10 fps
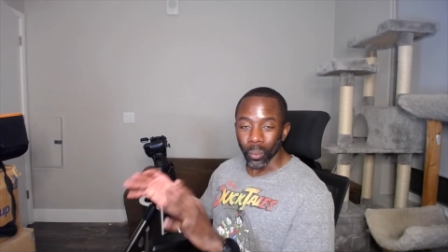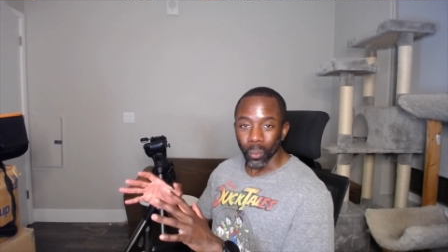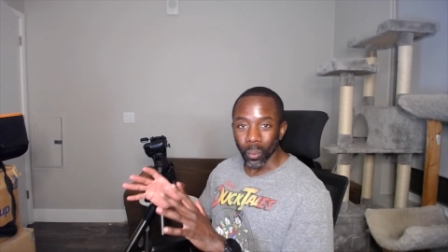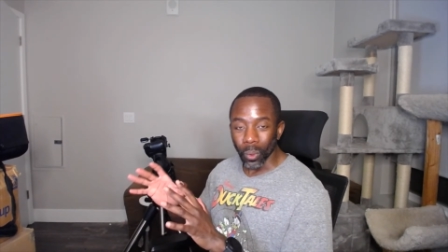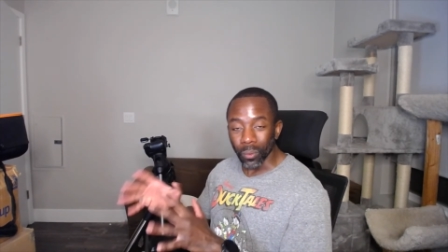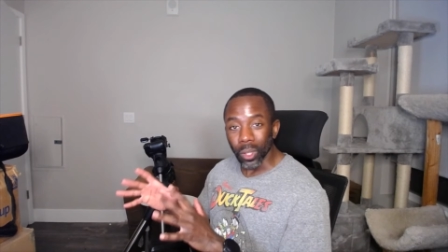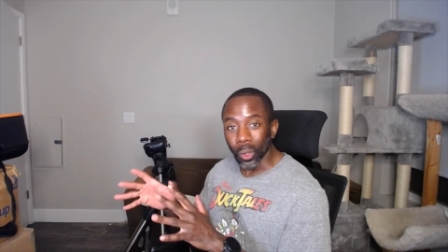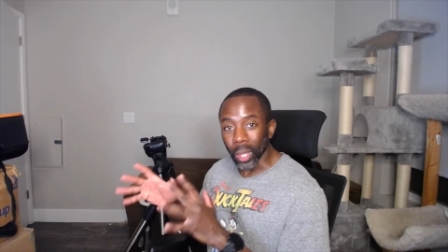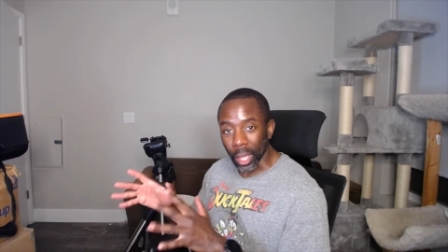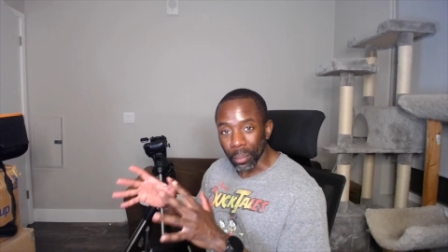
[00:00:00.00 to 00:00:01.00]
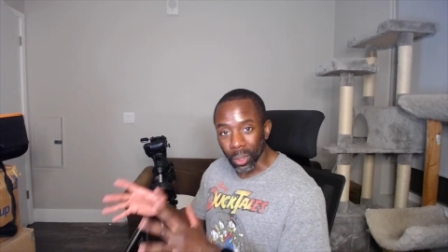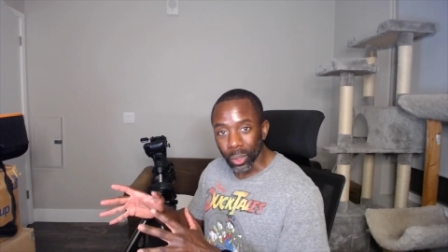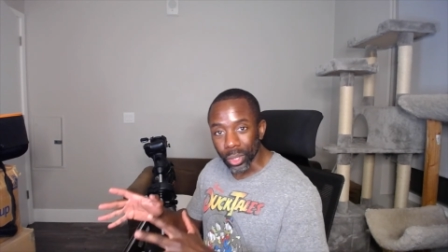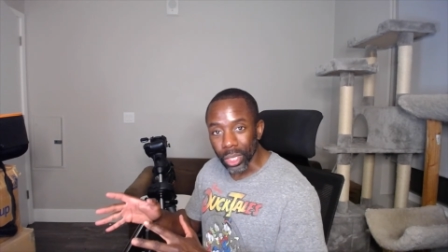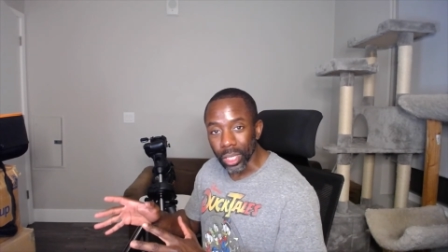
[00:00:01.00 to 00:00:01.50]
low light
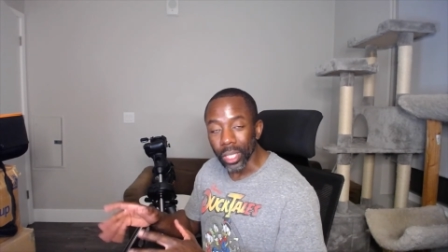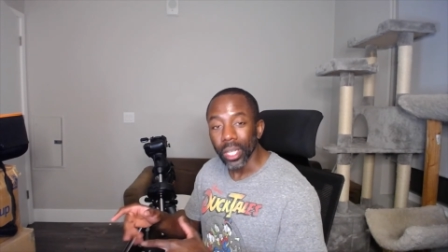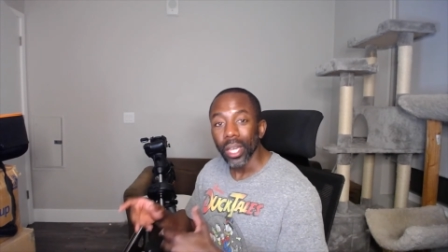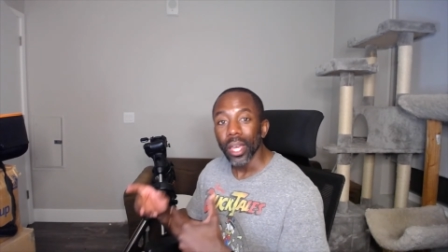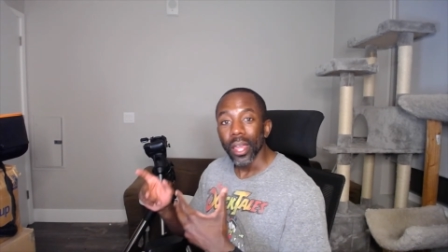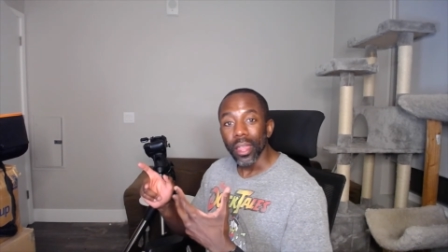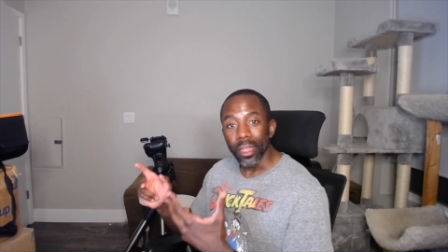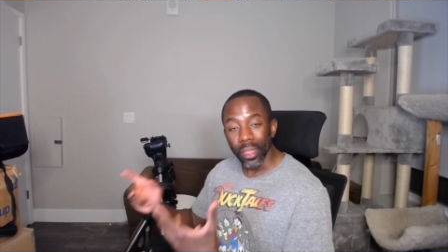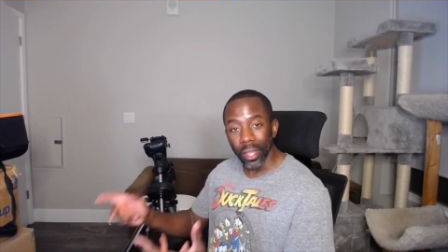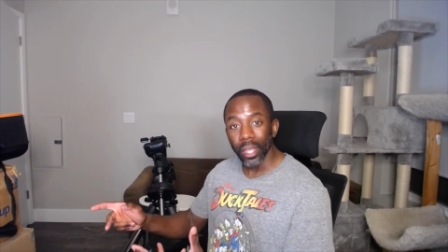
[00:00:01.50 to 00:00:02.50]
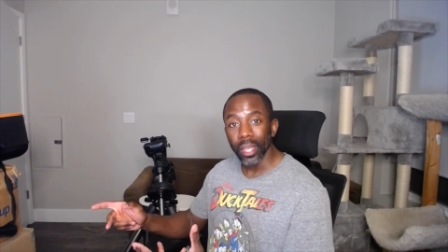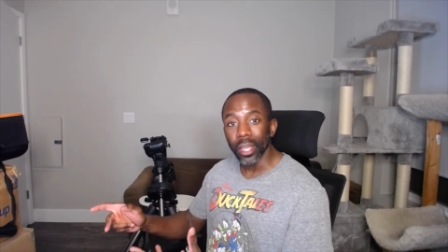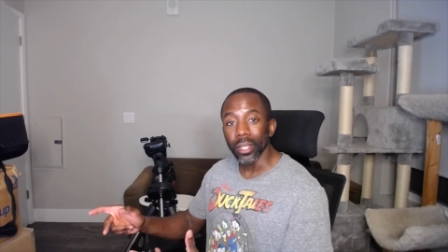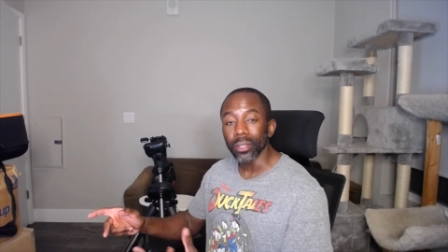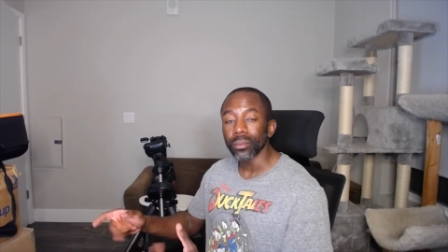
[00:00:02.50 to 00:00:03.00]
pollution,
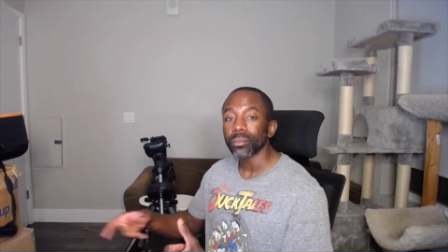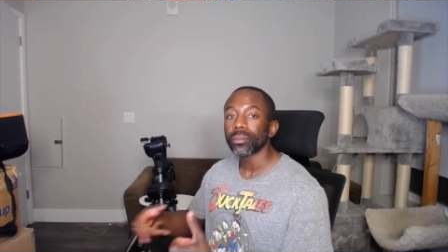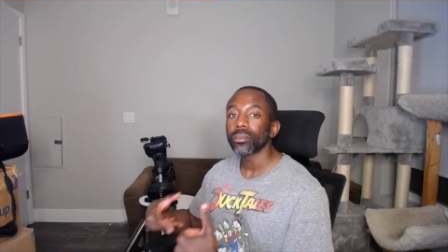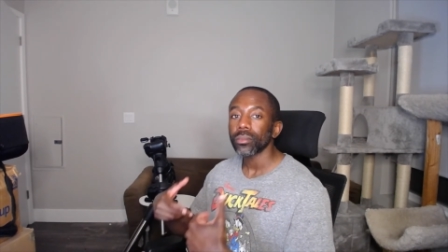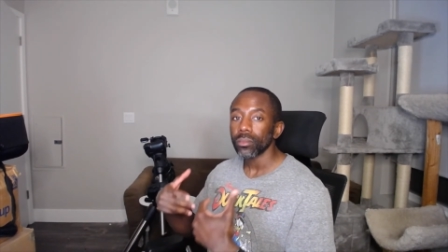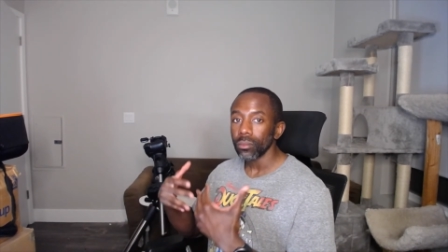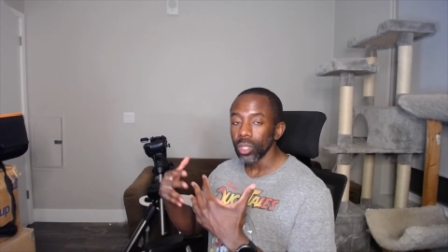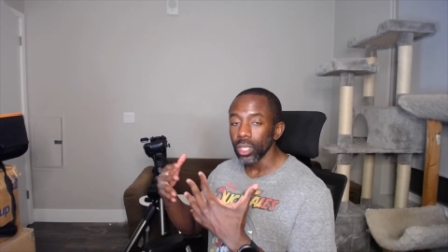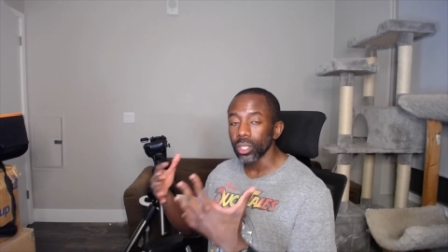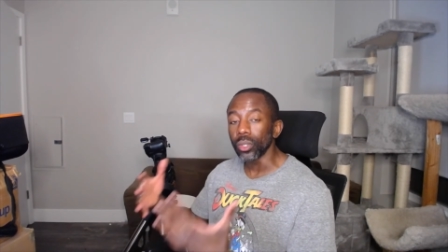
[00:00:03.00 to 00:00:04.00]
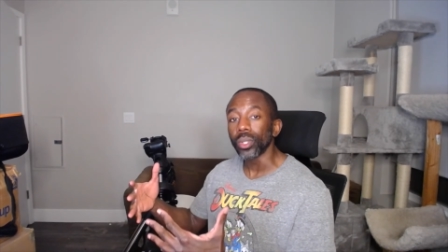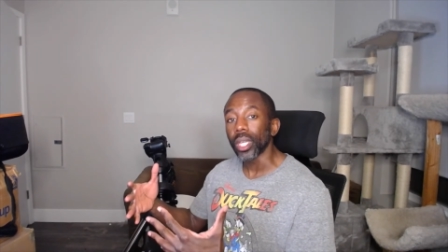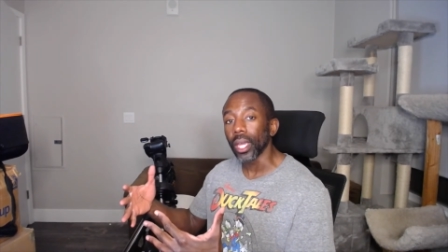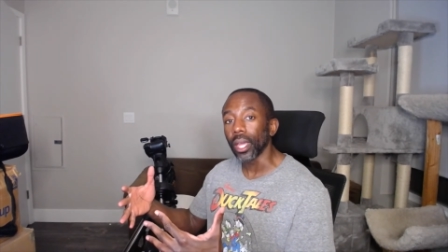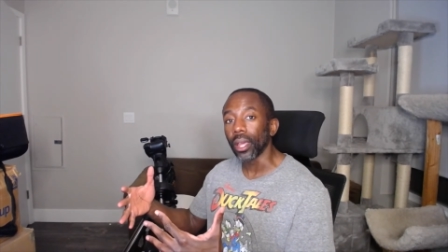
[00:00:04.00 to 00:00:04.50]
then you
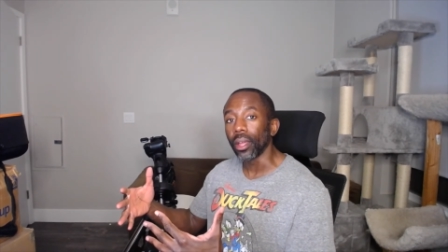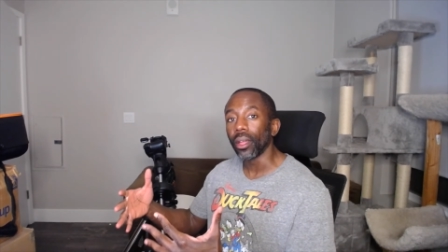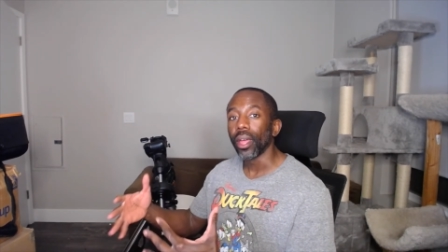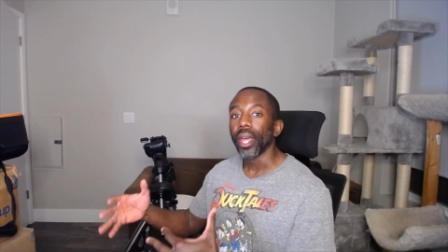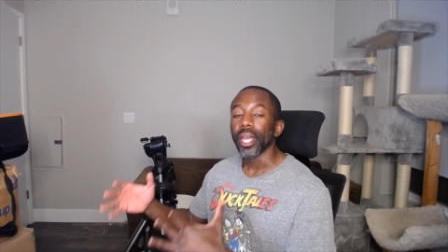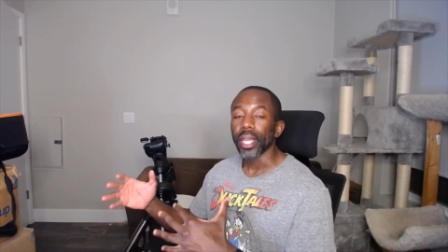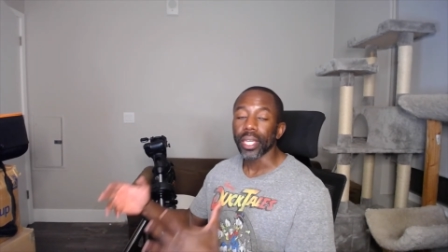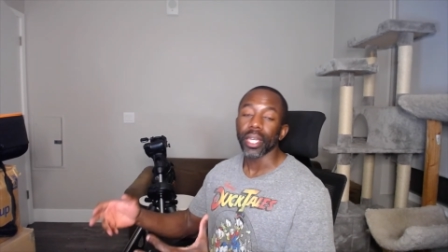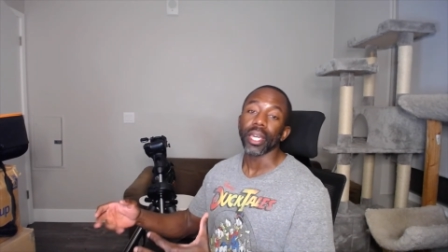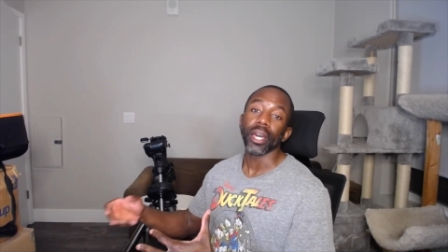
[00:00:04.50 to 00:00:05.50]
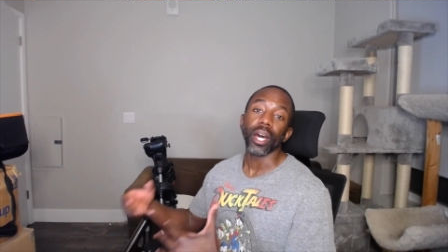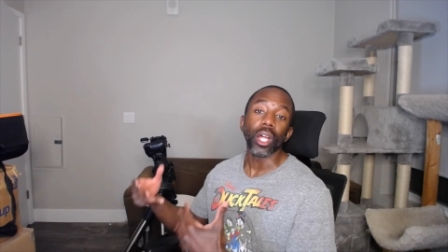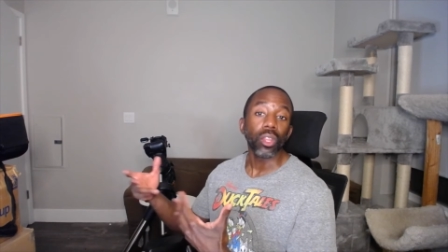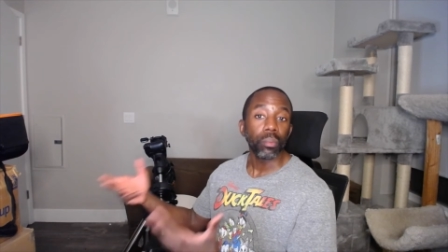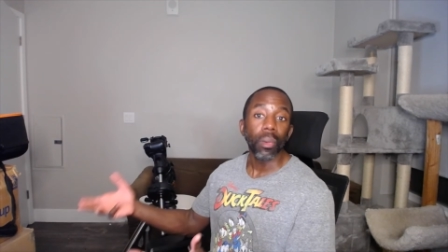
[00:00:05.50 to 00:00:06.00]
can get a
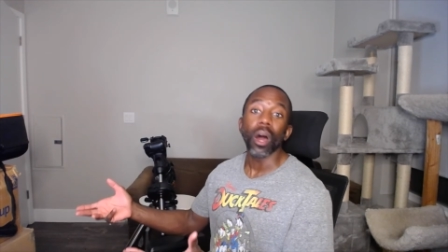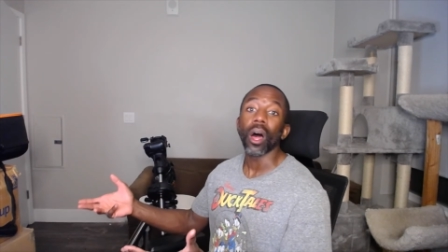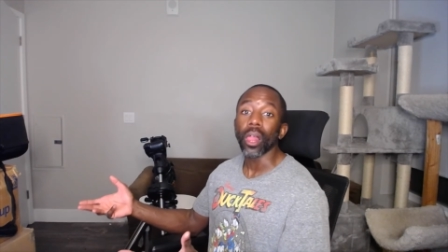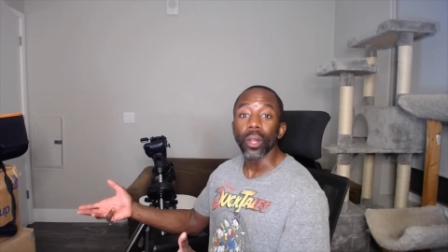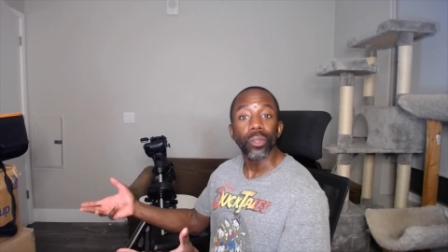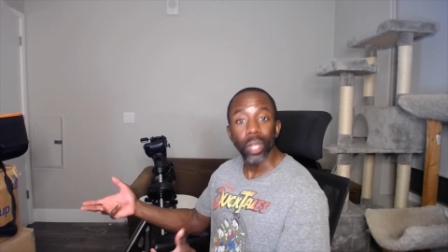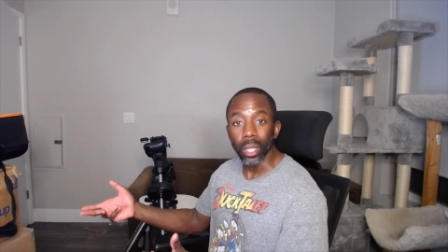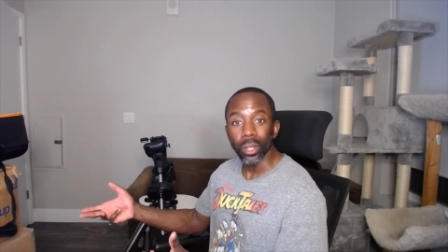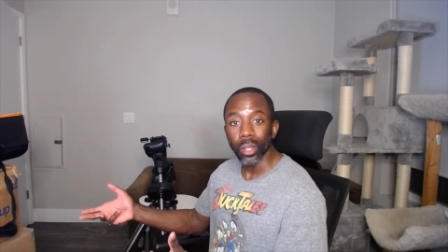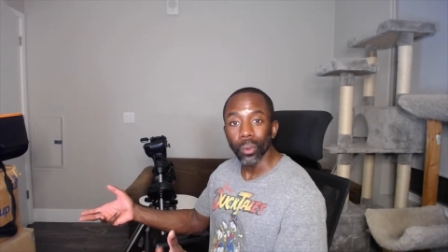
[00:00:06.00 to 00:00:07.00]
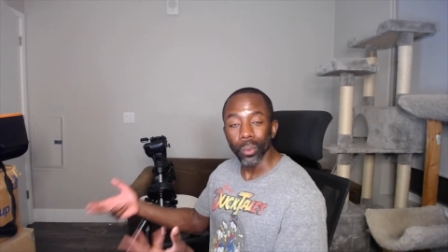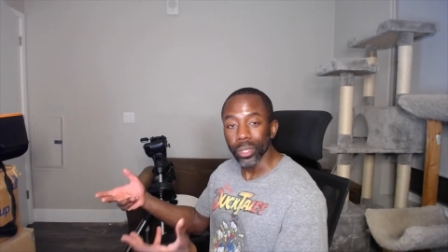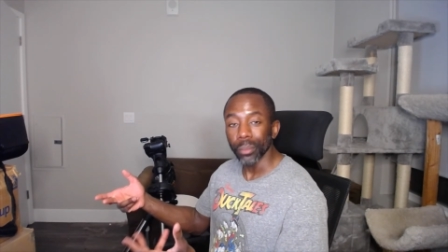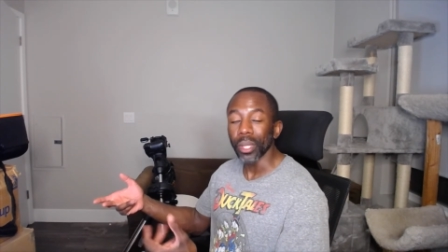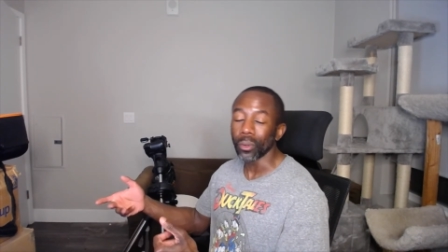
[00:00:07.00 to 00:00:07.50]
smaller telescope, which
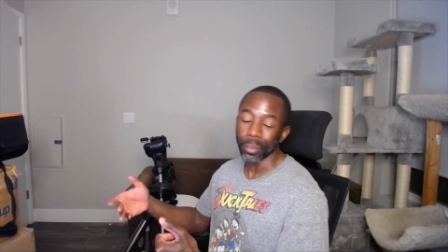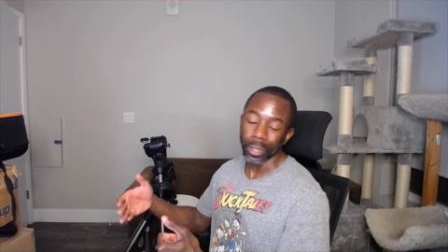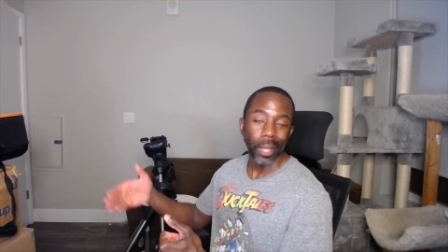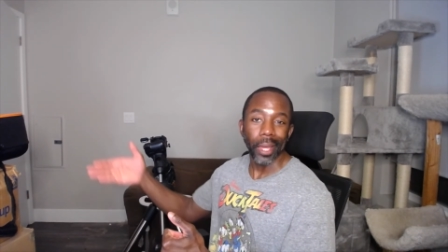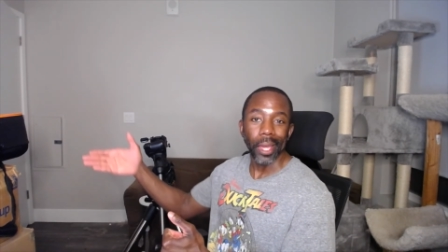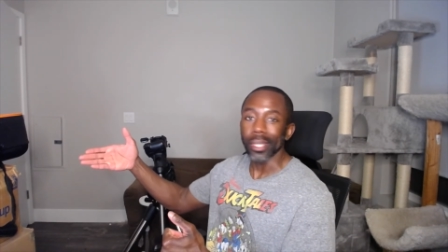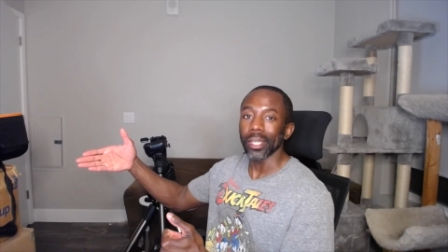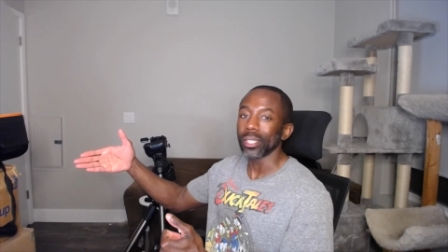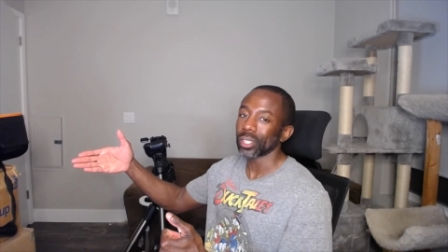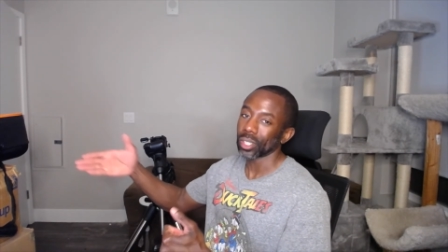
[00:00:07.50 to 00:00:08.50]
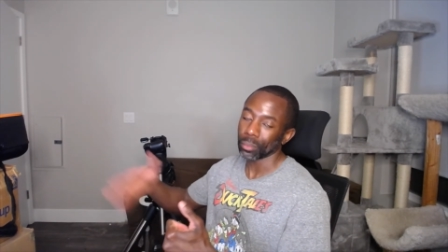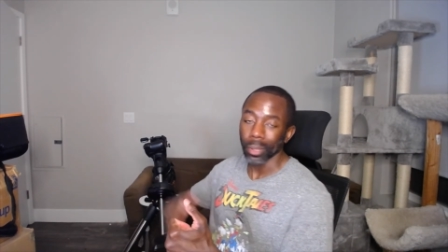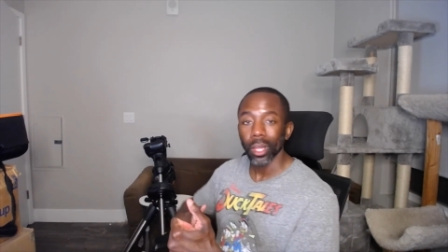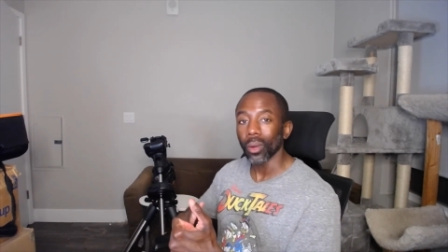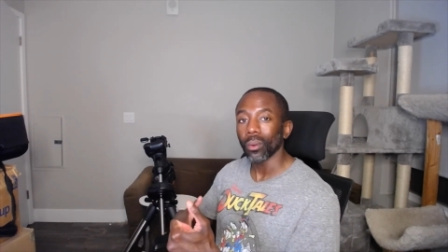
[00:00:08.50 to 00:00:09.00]
to me would be like 8 inches and
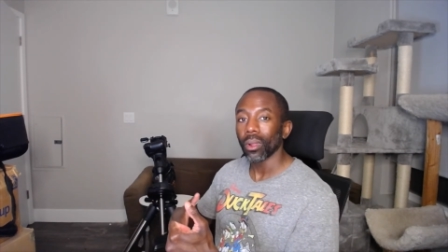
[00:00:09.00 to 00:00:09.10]
below.